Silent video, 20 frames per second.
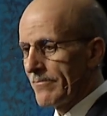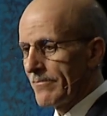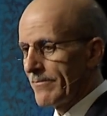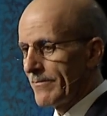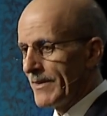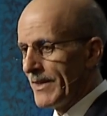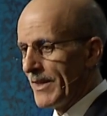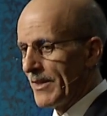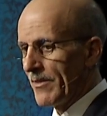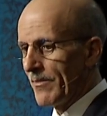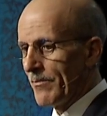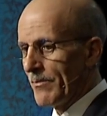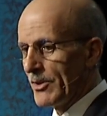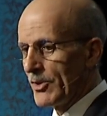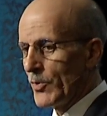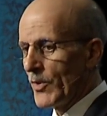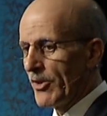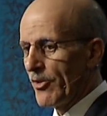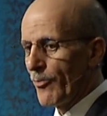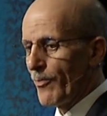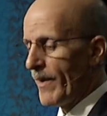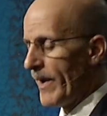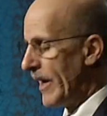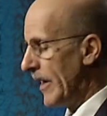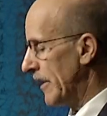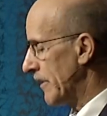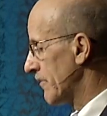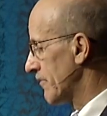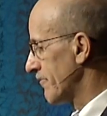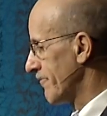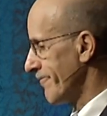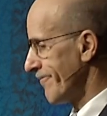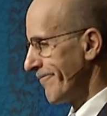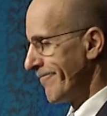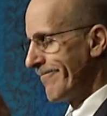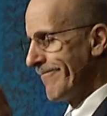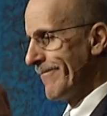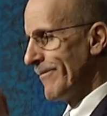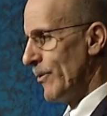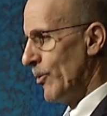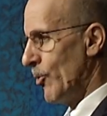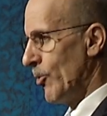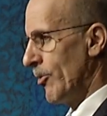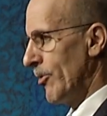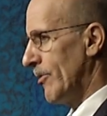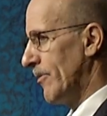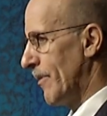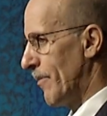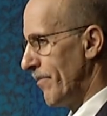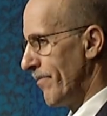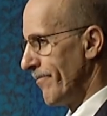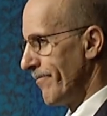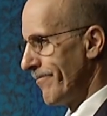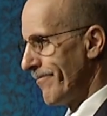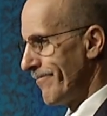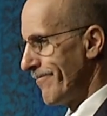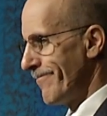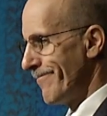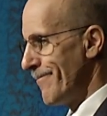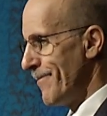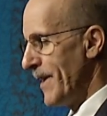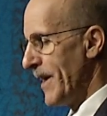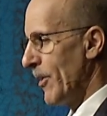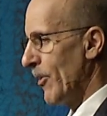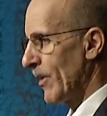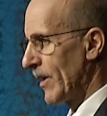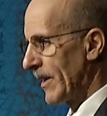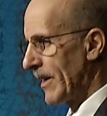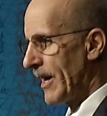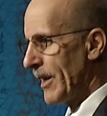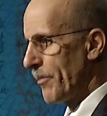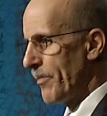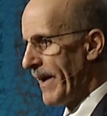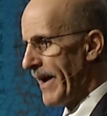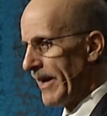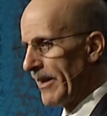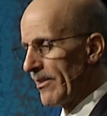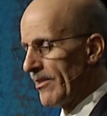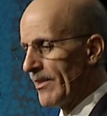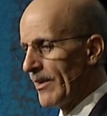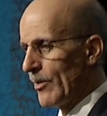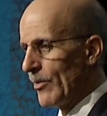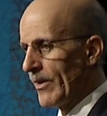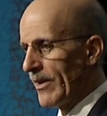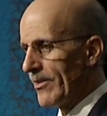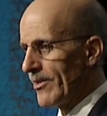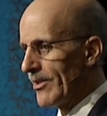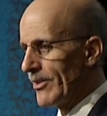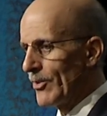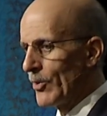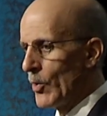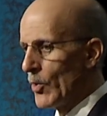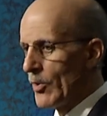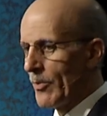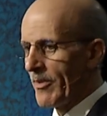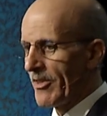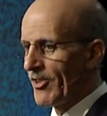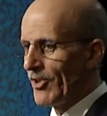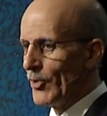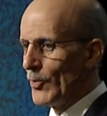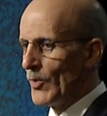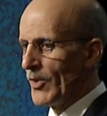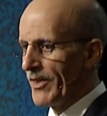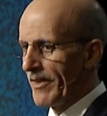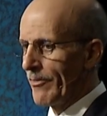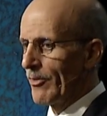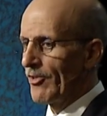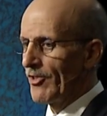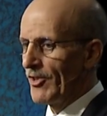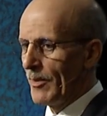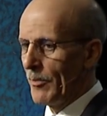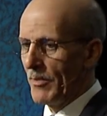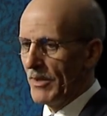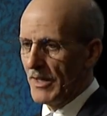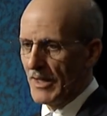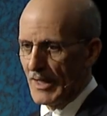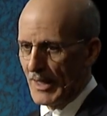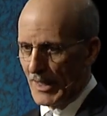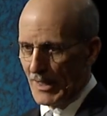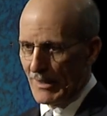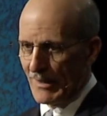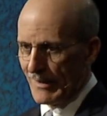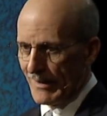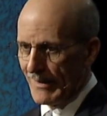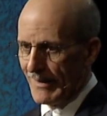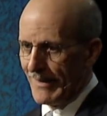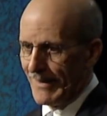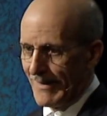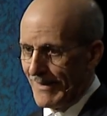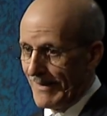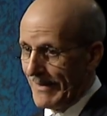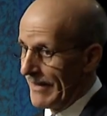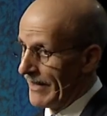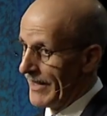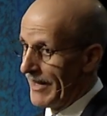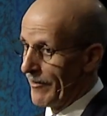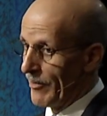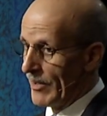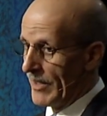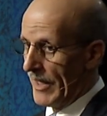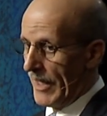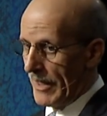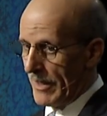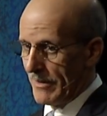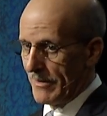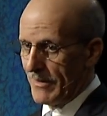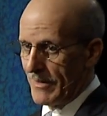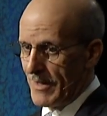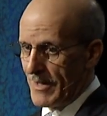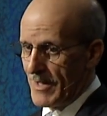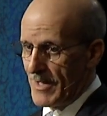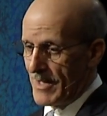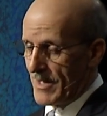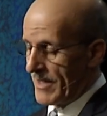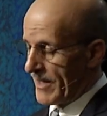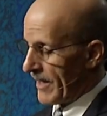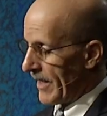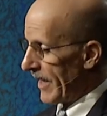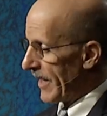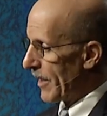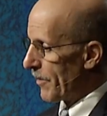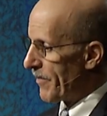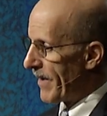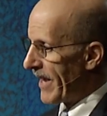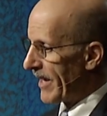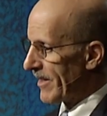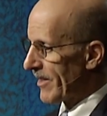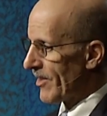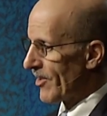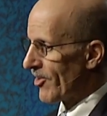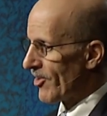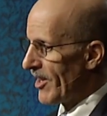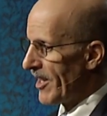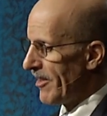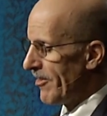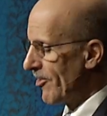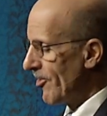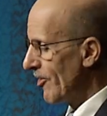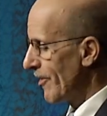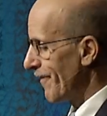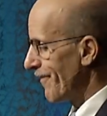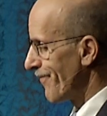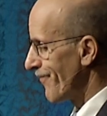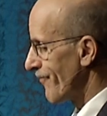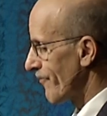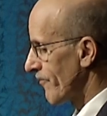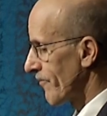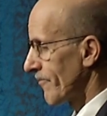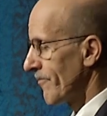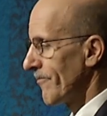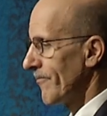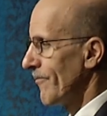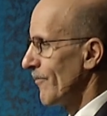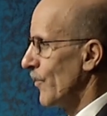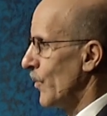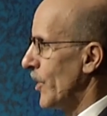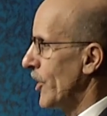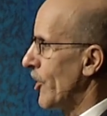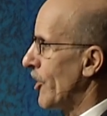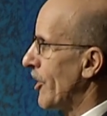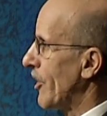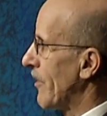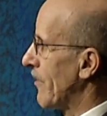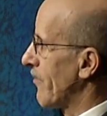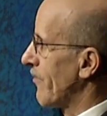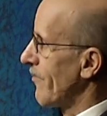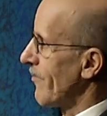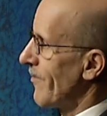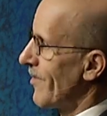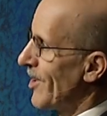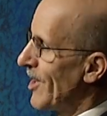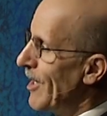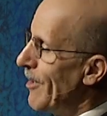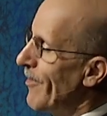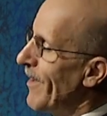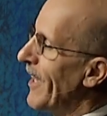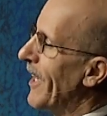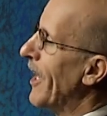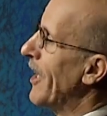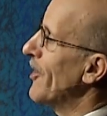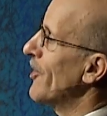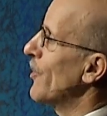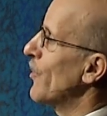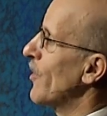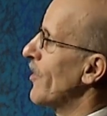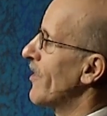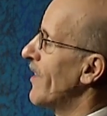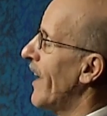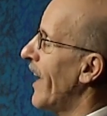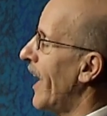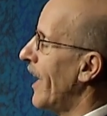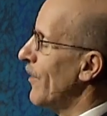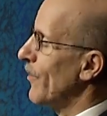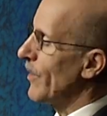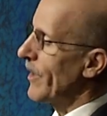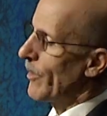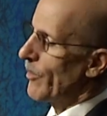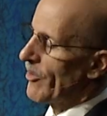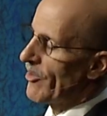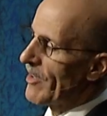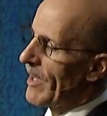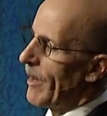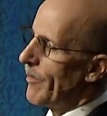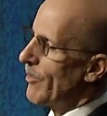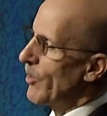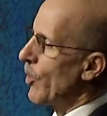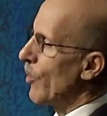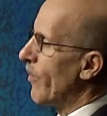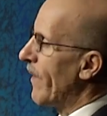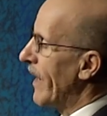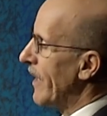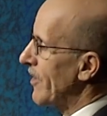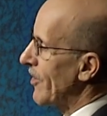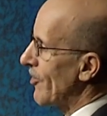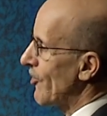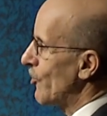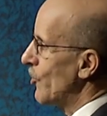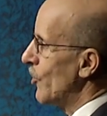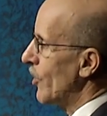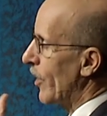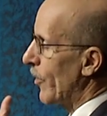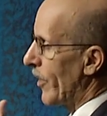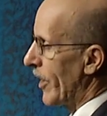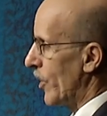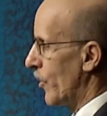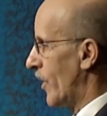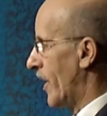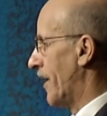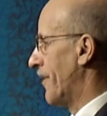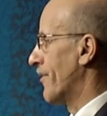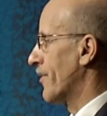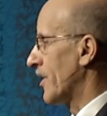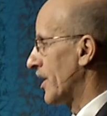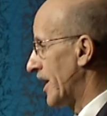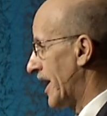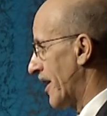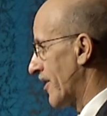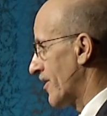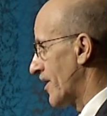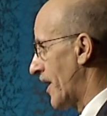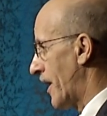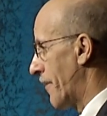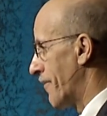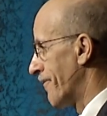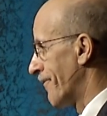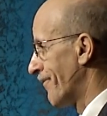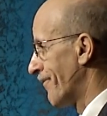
in Madrid, Spain, ordered beer and got a pack of cigarettes and told them, I said, you will never see me again. And they never did. I got back to the States, went on a ski vacation with Dad. When it was time to go back to school, I ran away for the last time.